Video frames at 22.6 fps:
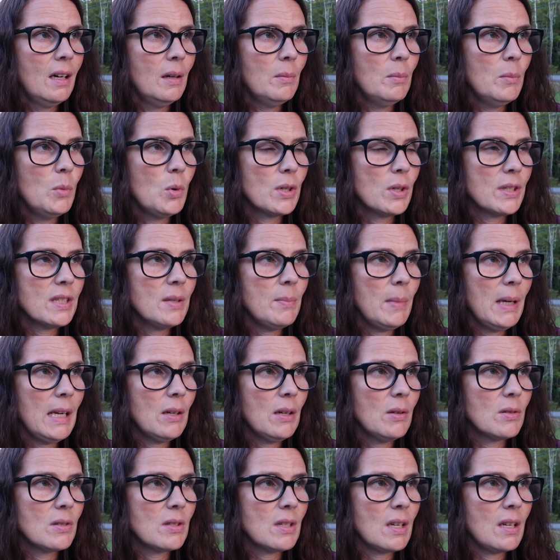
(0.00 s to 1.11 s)
More
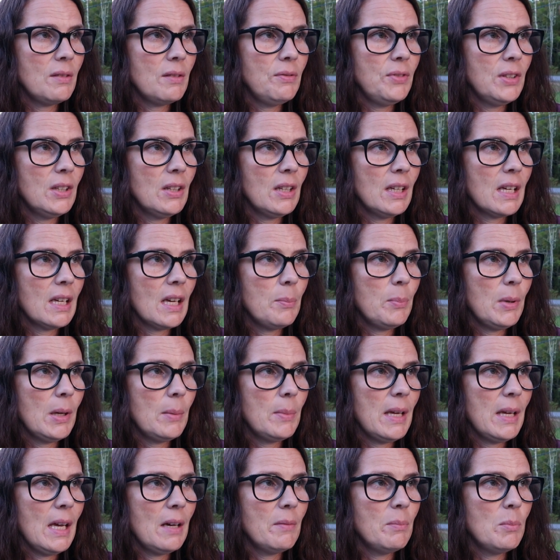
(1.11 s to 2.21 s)
tomatoes. I feel like I'll
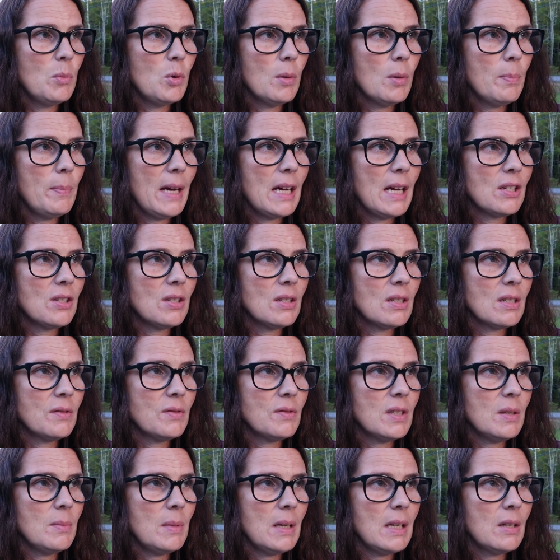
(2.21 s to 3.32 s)
probably have more batches of
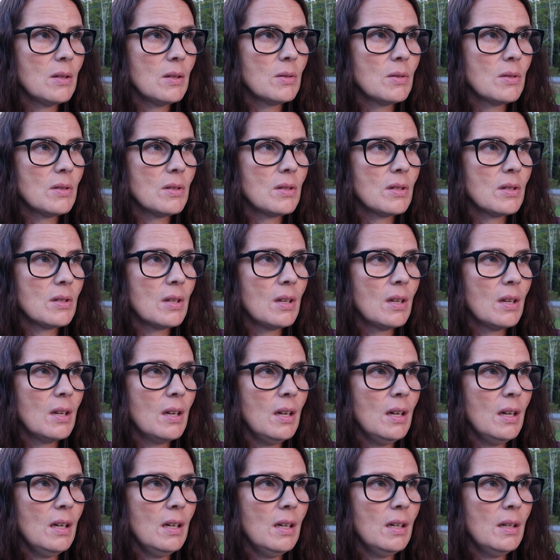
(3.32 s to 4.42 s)
tomatoes
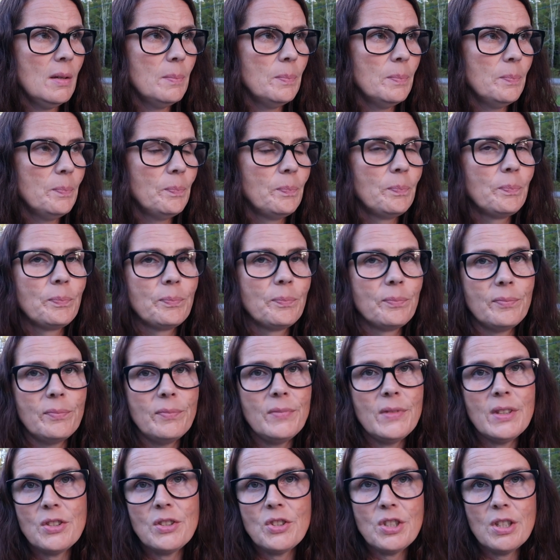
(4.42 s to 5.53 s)

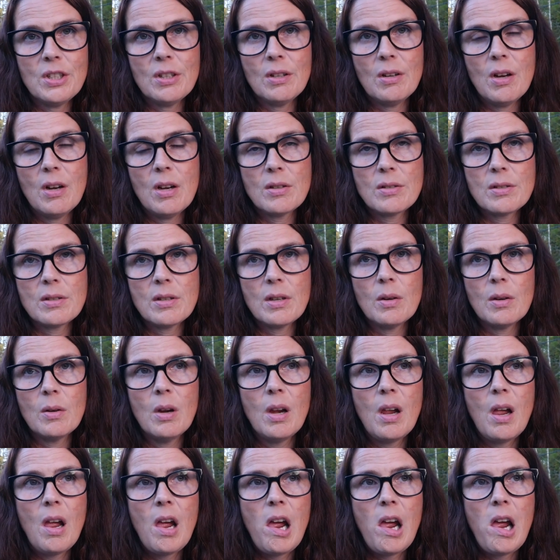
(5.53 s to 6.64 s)
this year also.
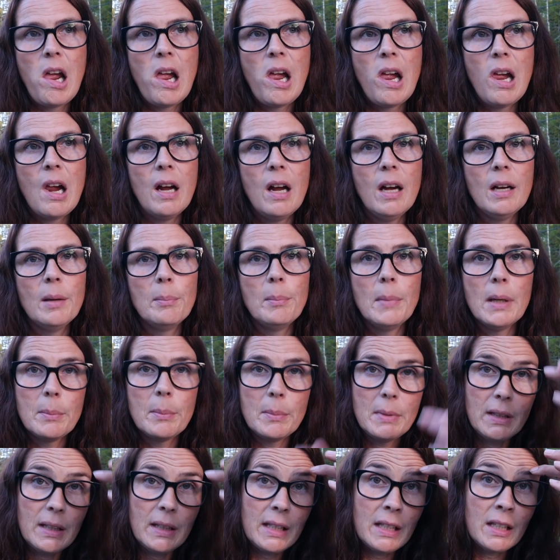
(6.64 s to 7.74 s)

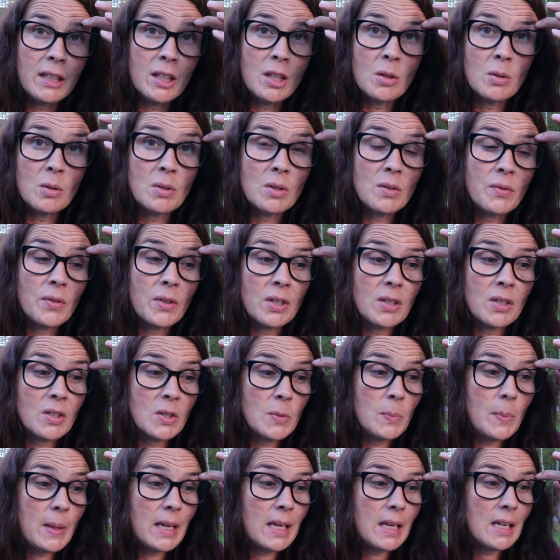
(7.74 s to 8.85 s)
Marmalade goes for her
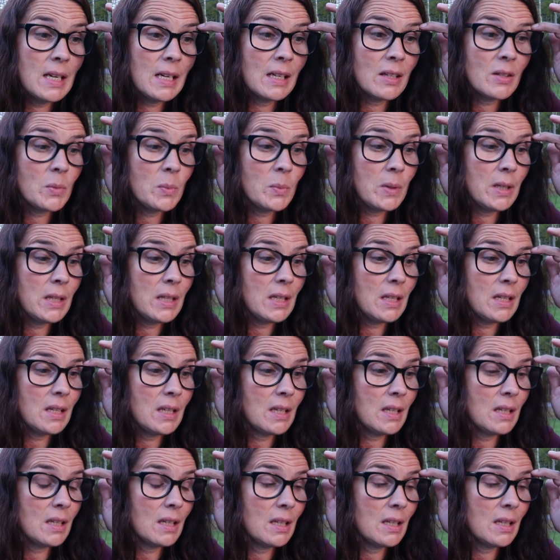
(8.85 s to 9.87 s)
spay next week.